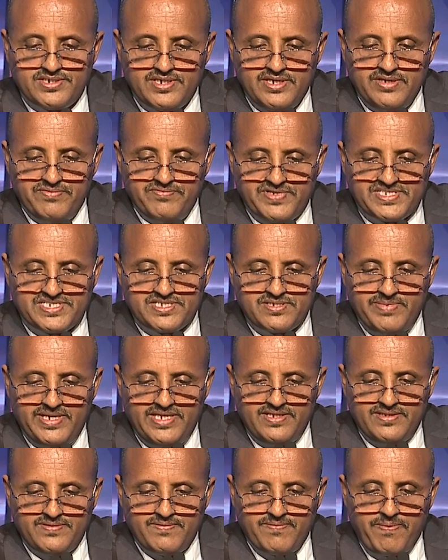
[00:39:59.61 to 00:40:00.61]

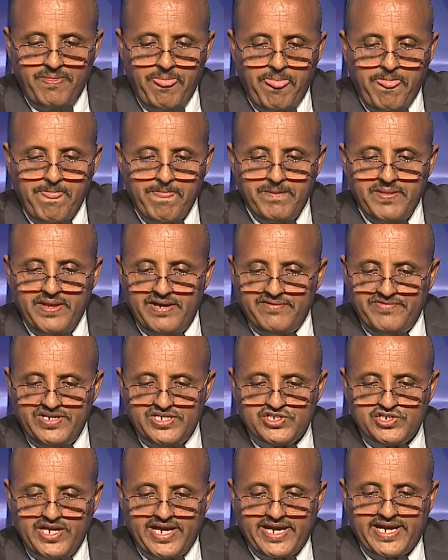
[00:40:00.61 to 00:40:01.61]
investment. The
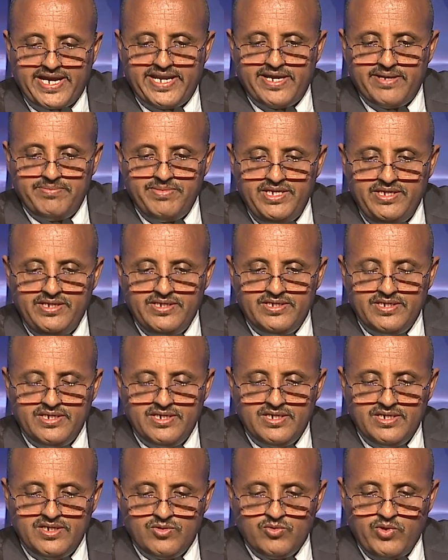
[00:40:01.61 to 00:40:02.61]
Aviation Academy,
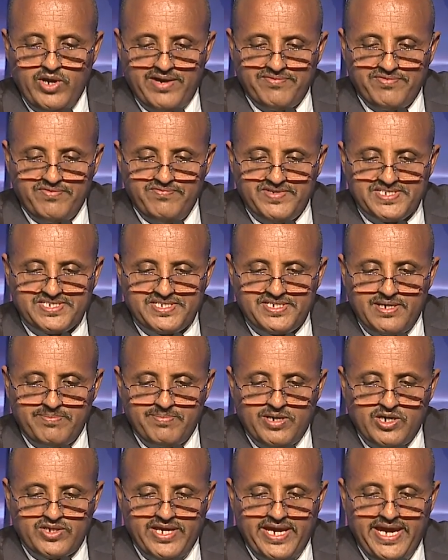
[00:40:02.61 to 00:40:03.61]
we have invested
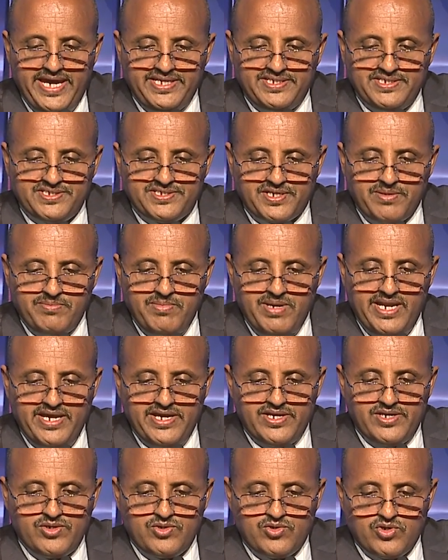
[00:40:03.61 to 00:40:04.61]
about $83
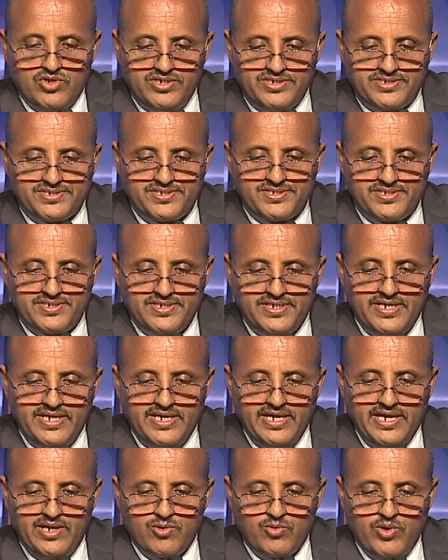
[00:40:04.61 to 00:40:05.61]
million,
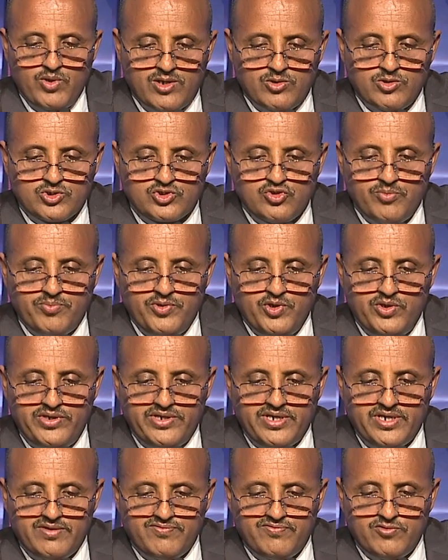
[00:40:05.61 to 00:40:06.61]
and also
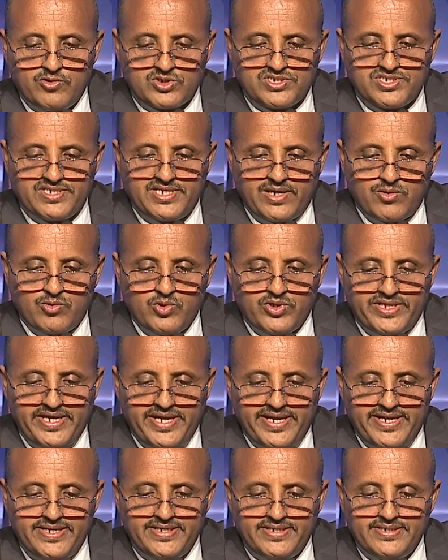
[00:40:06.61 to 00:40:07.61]
building a 4-star
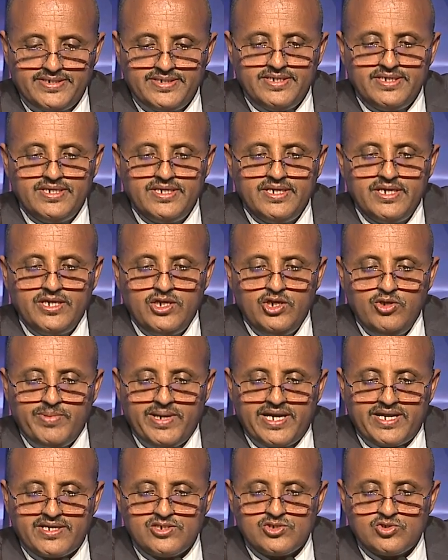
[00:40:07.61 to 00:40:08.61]
hotel.
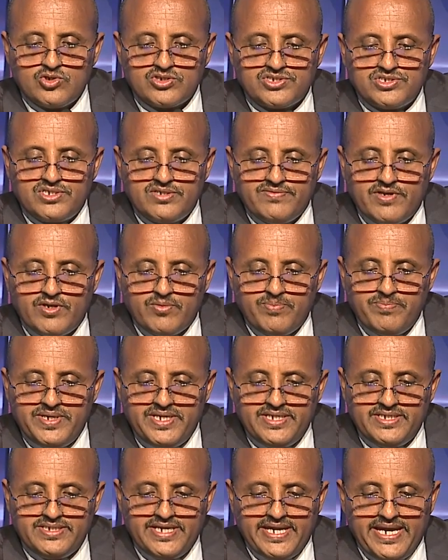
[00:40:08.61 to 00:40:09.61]
Human resource
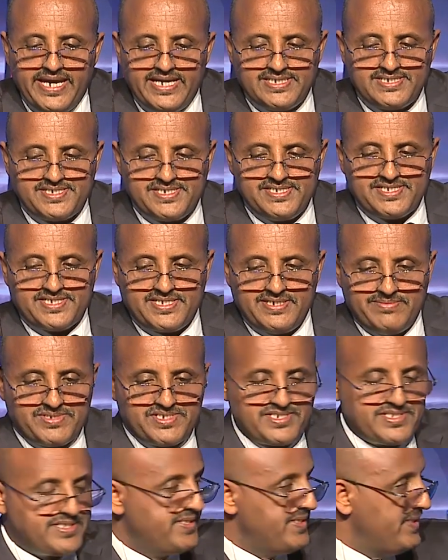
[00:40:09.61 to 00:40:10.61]
development and
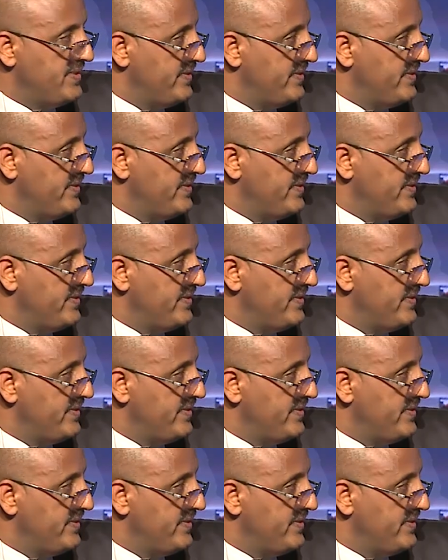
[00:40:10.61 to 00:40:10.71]
systems.